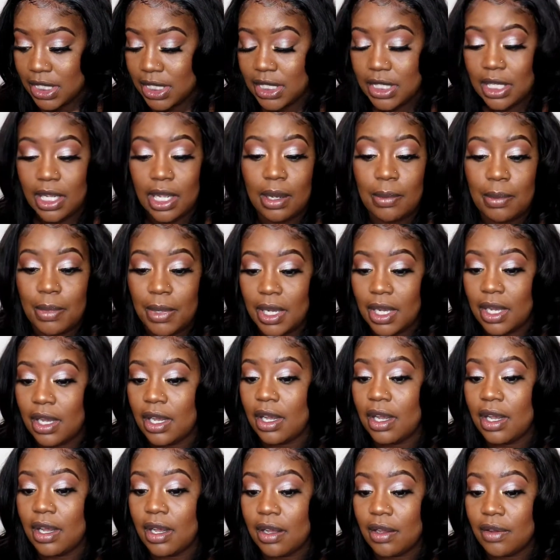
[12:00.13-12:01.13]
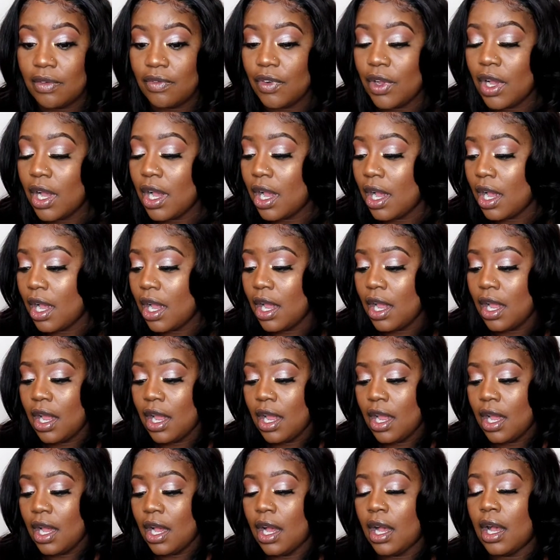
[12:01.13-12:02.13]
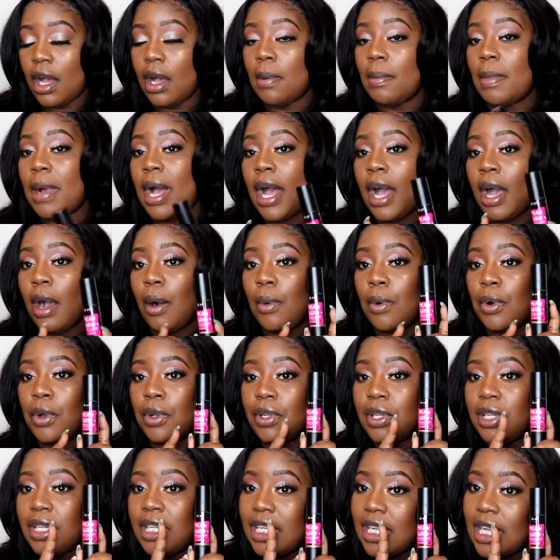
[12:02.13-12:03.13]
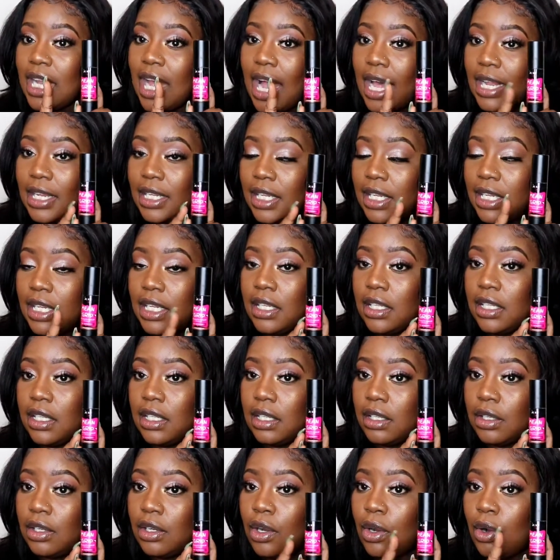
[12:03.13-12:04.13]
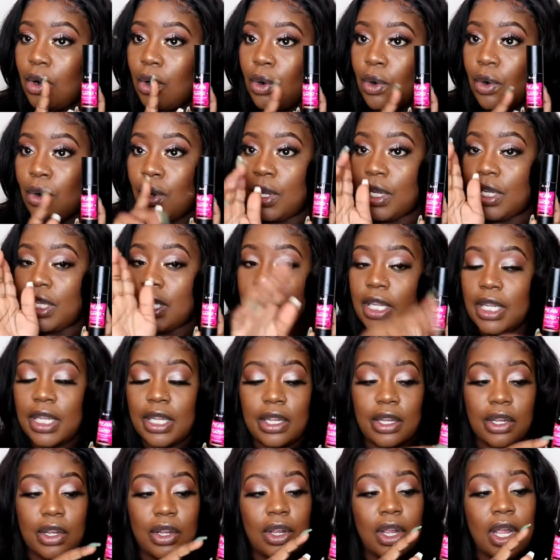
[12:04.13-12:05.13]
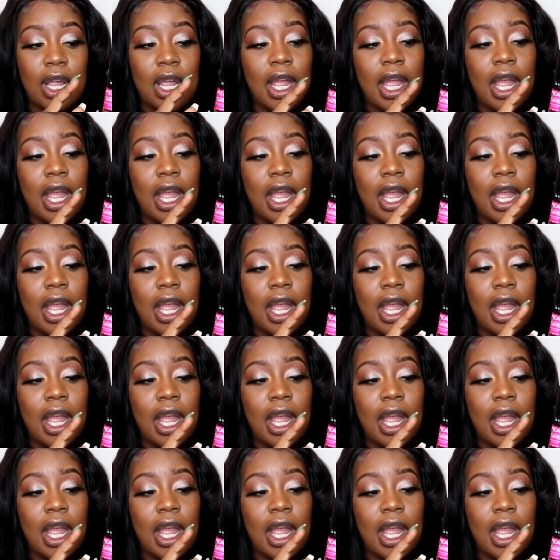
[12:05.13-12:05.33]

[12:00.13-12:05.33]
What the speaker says: some of our knot healer on here,